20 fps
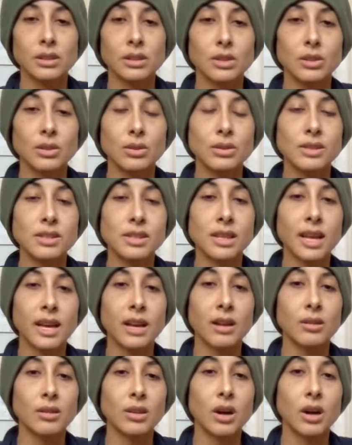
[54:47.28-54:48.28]
and noticing
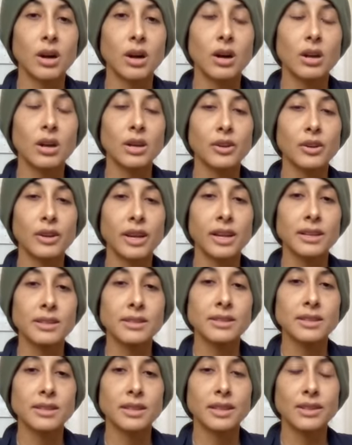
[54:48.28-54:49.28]
how long your
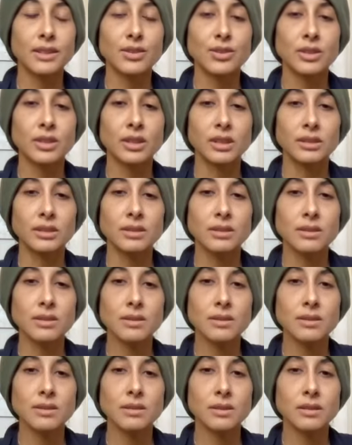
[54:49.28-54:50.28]
exhalation
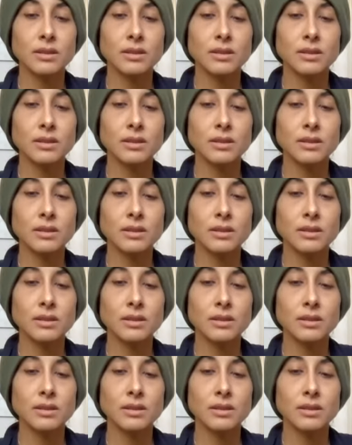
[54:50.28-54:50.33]
is.